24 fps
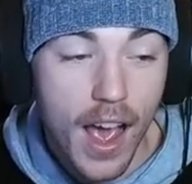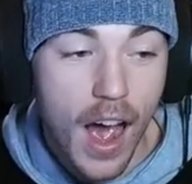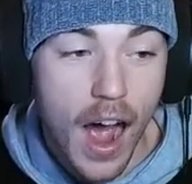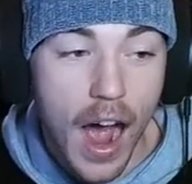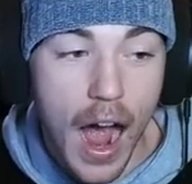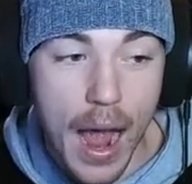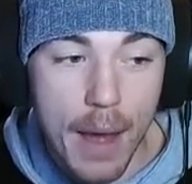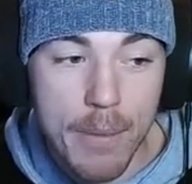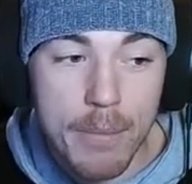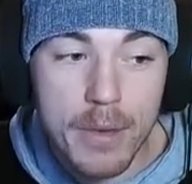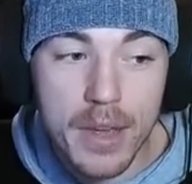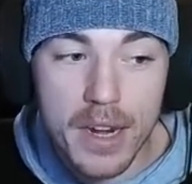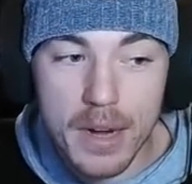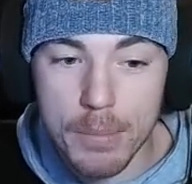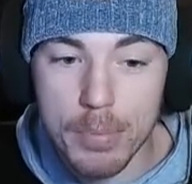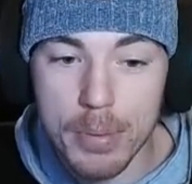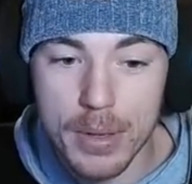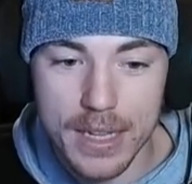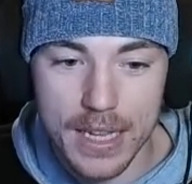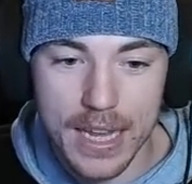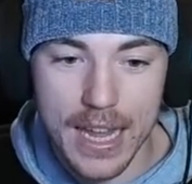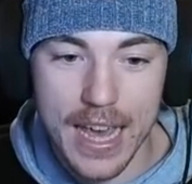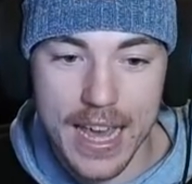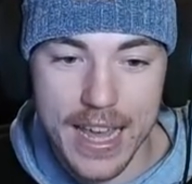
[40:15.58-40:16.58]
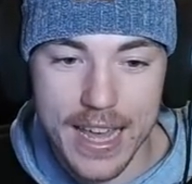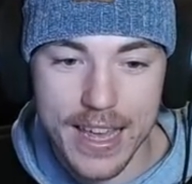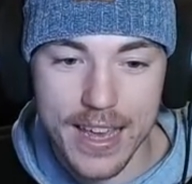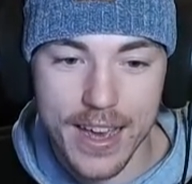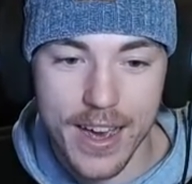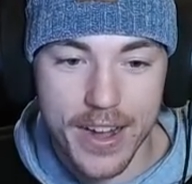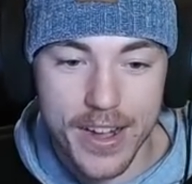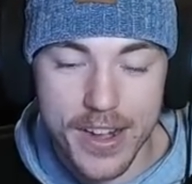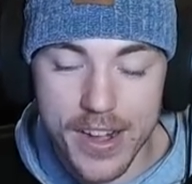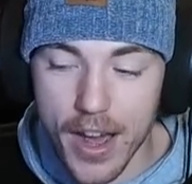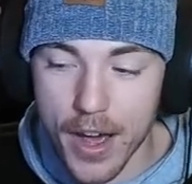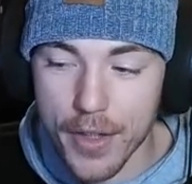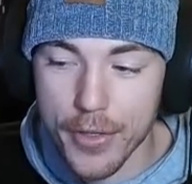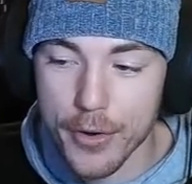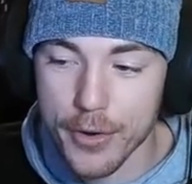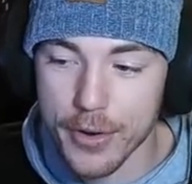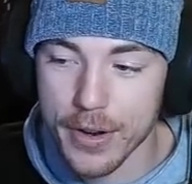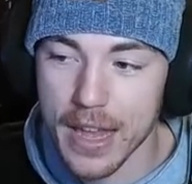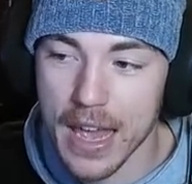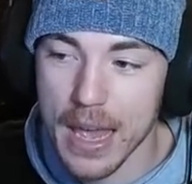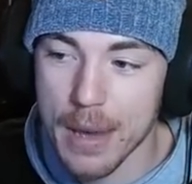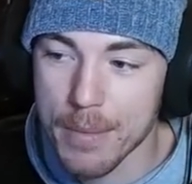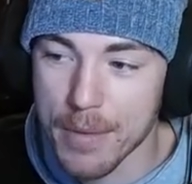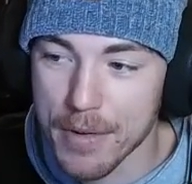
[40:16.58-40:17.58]
I'm gonna play another
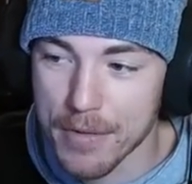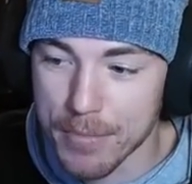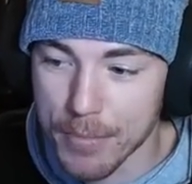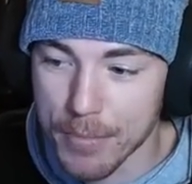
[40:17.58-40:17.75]
game of